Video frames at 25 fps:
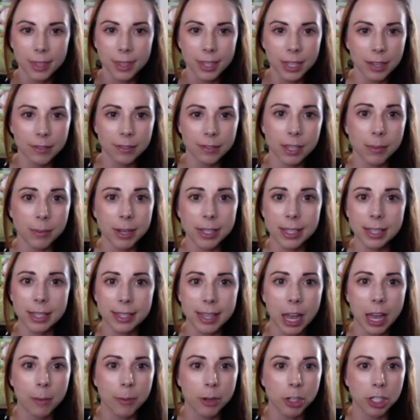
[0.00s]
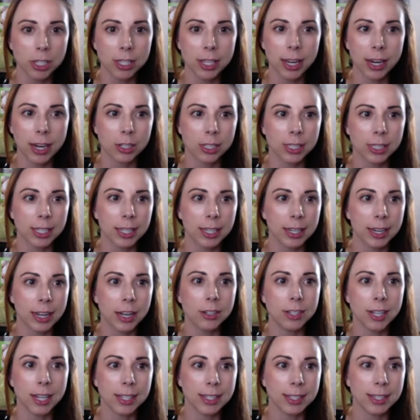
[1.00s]
if somebody says, how much is the hair, skin, and
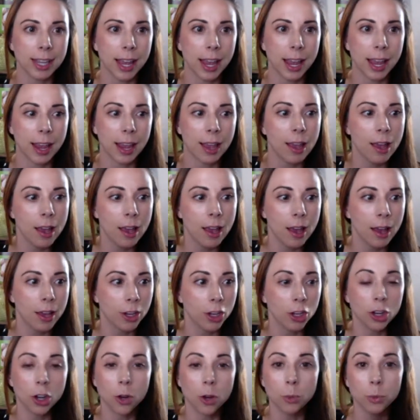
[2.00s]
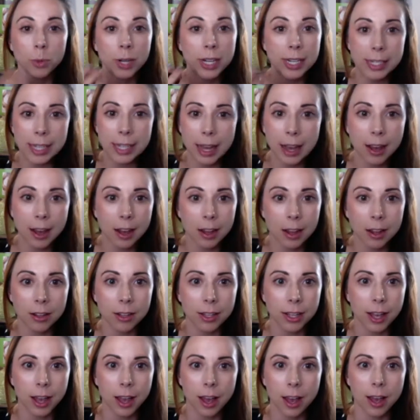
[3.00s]
nails? I say,
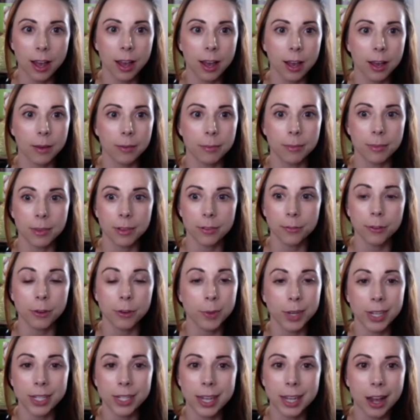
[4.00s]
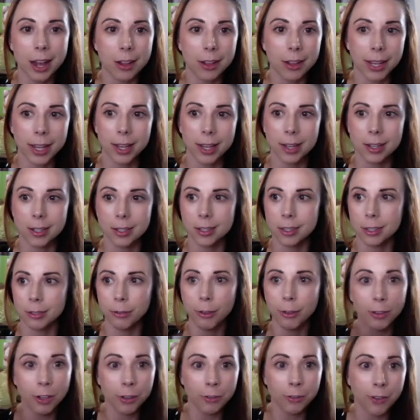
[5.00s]
retail, for retail, it's
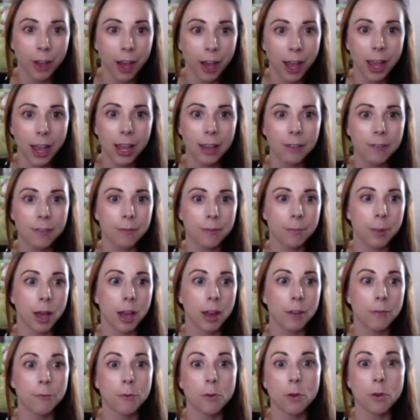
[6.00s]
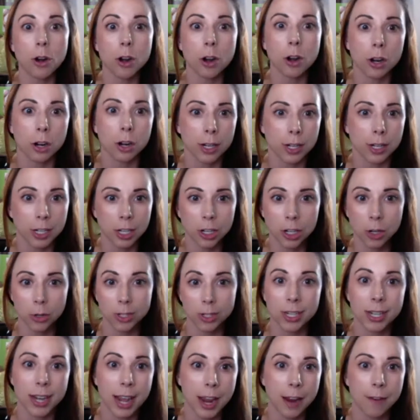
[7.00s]
$55, but for,
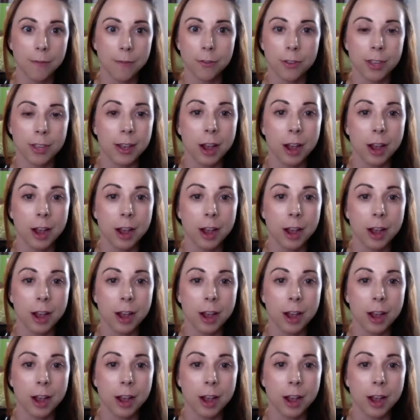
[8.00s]
today for